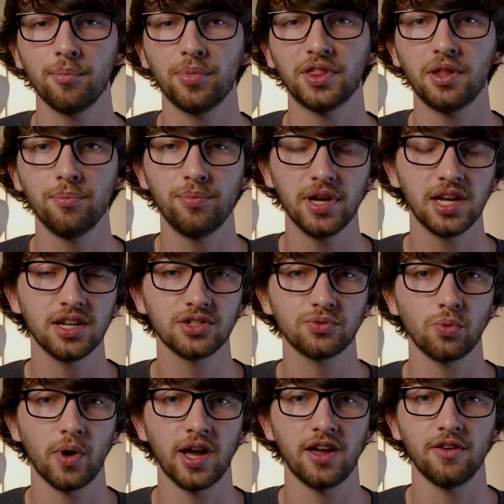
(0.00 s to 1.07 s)
but the
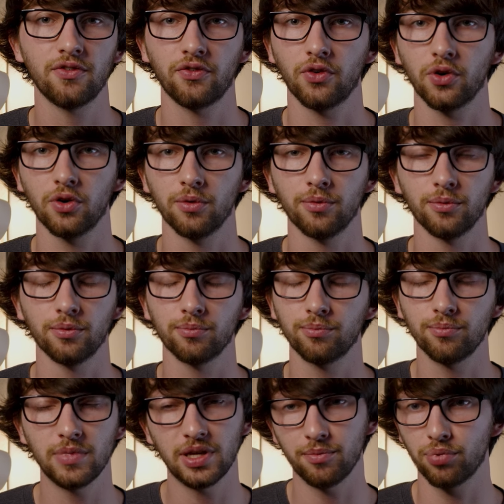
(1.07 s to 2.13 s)
biggest way for
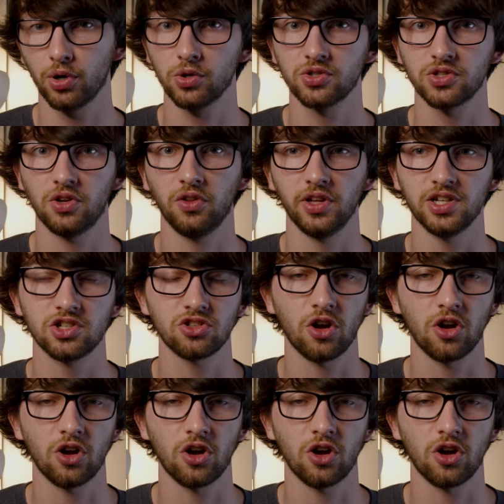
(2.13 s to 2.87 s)
me personally